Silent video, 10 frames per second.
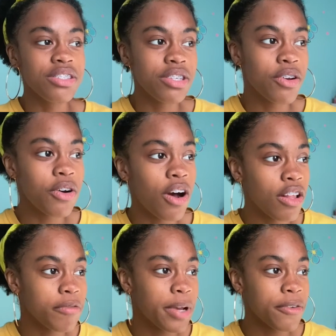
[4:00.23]
So
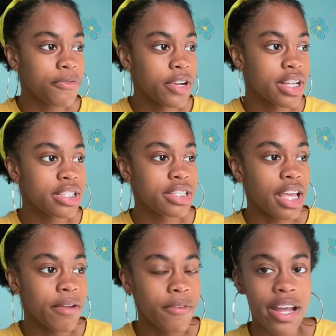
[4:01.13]
all of my friends,
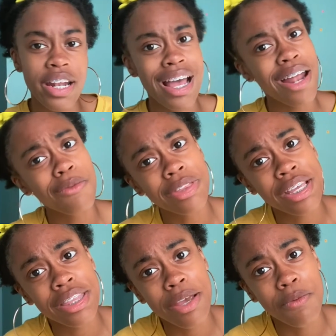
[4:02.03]
they ran. I don't
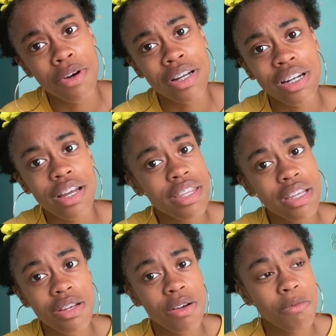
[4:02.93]
think they won. I
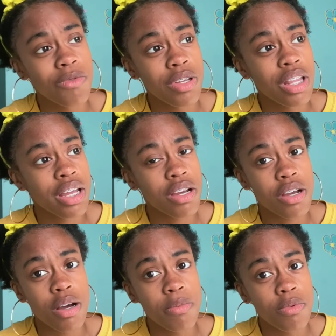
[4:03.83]
think only like a
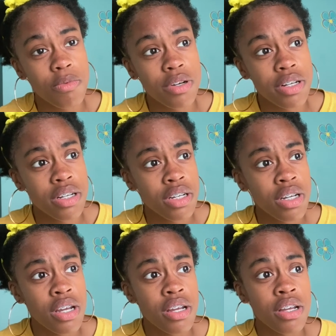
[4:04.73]
couple won.
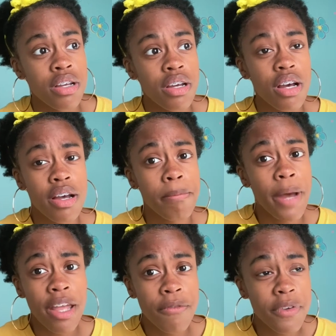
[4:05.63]

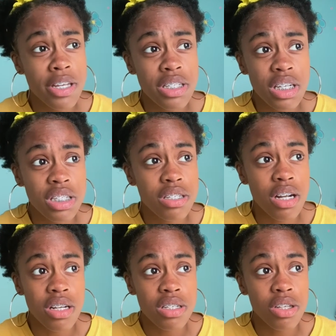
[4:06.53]
My event didn't
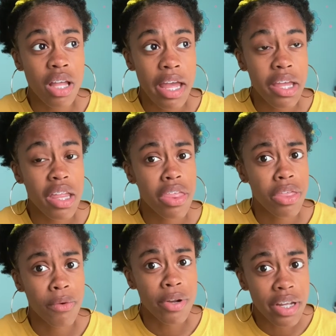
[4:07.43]
start till like
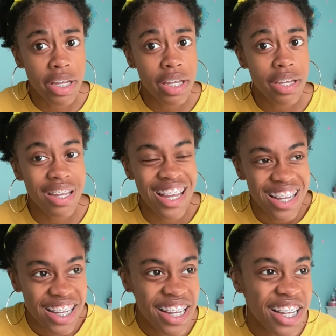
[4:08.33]
3.
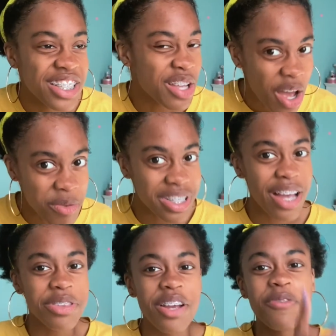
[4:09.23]
So I was
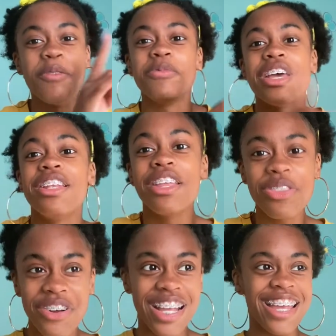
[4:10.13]
out there from 10 to
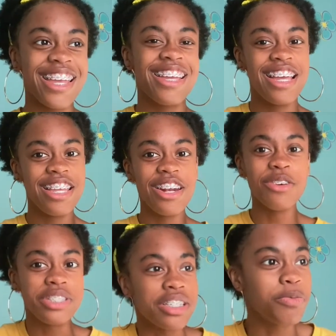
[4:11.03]
3, you
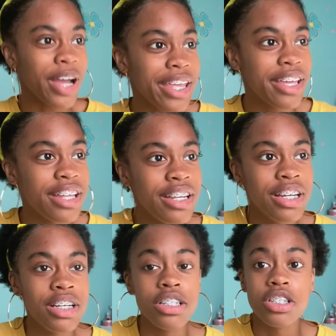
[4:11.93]
know, just waiting.
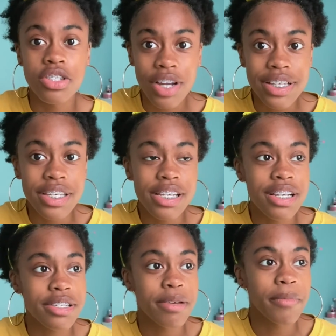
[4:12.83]
Stressing
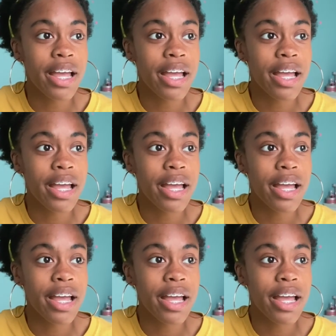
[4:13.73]
because I'm